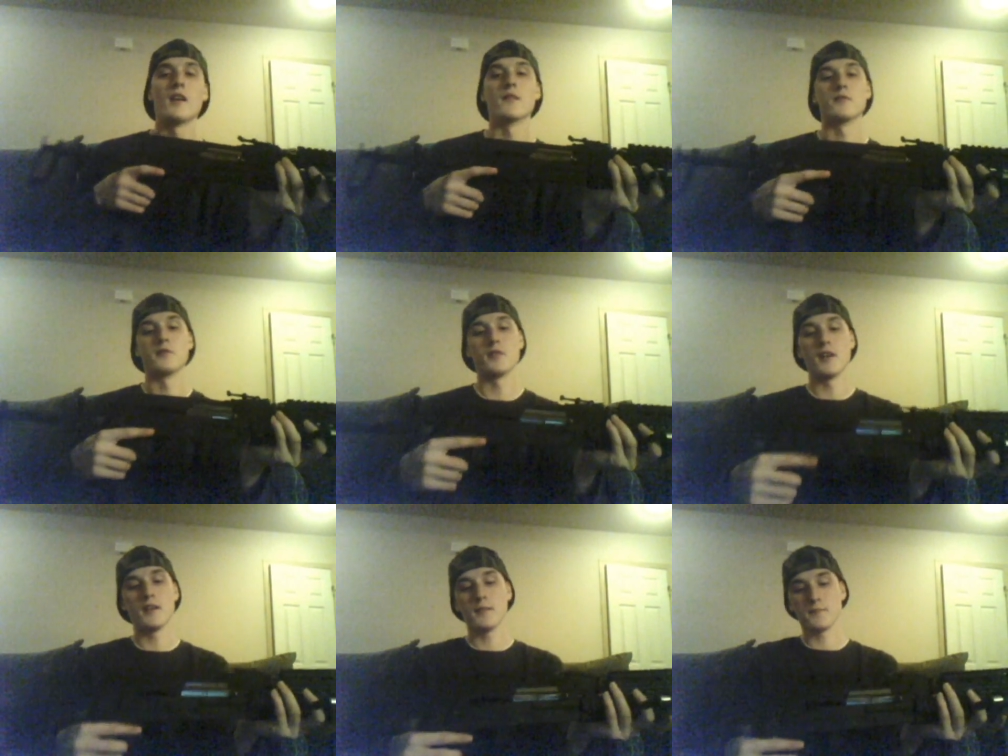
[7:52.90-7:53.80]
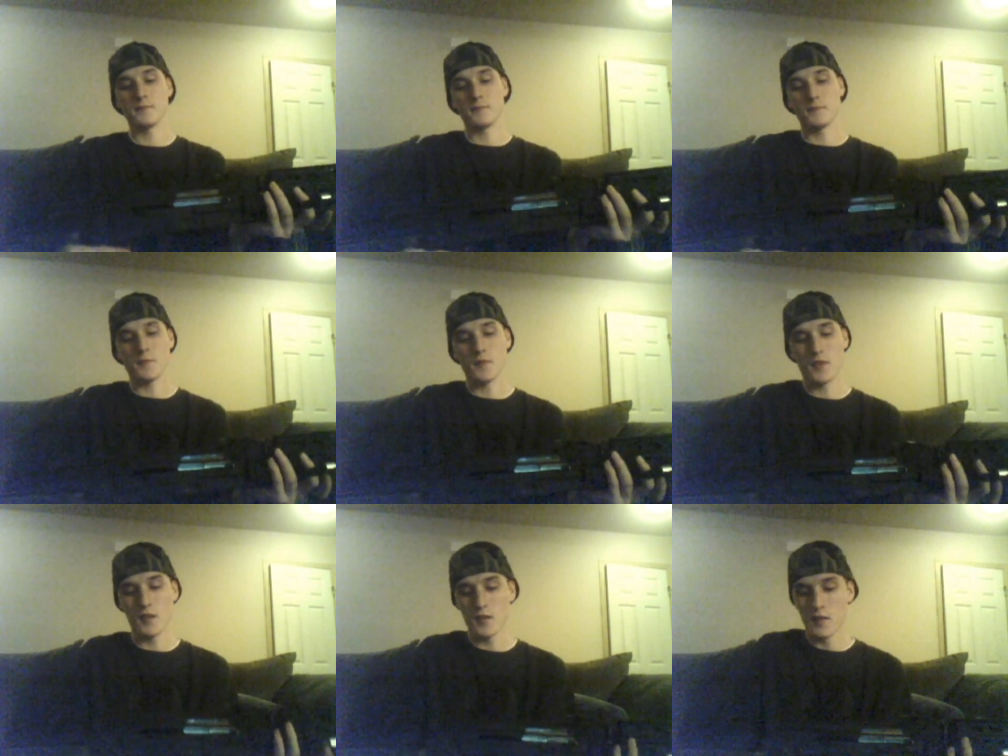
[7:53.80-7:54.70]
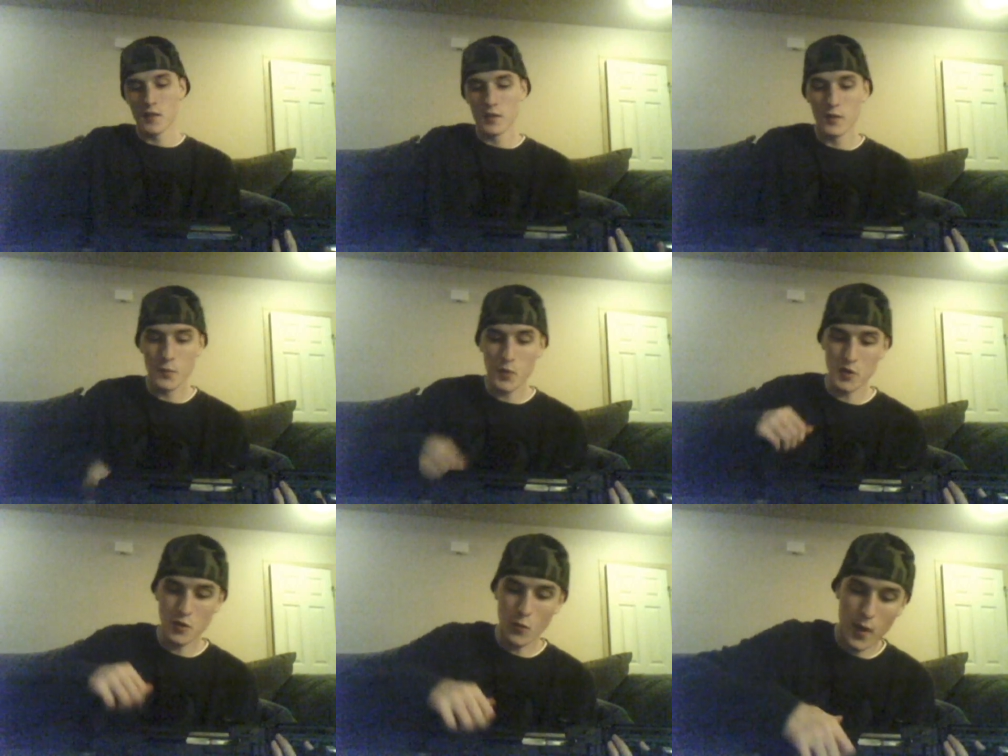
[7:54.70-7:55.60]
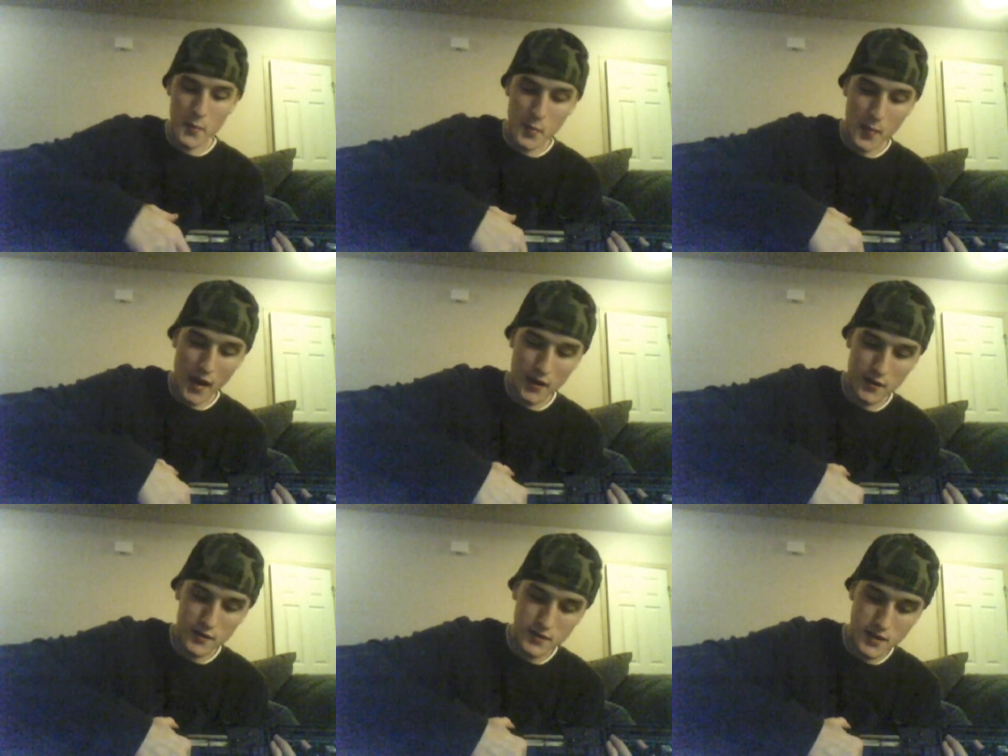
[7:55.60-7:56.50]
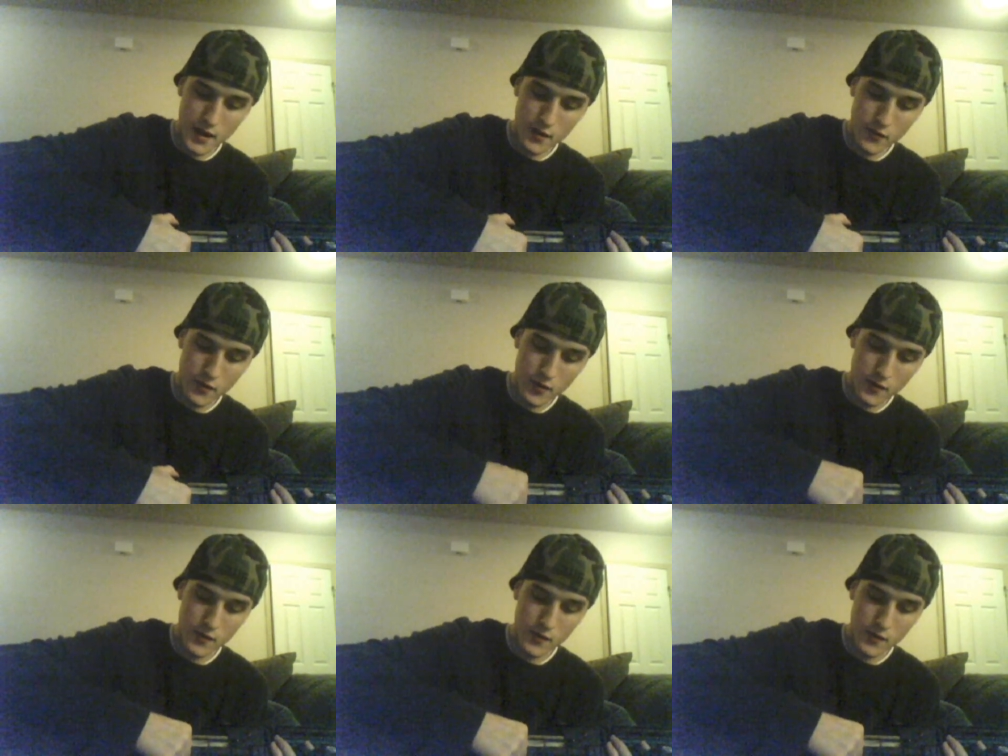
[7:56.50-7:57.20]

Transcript: After that, put the weapon back on safe.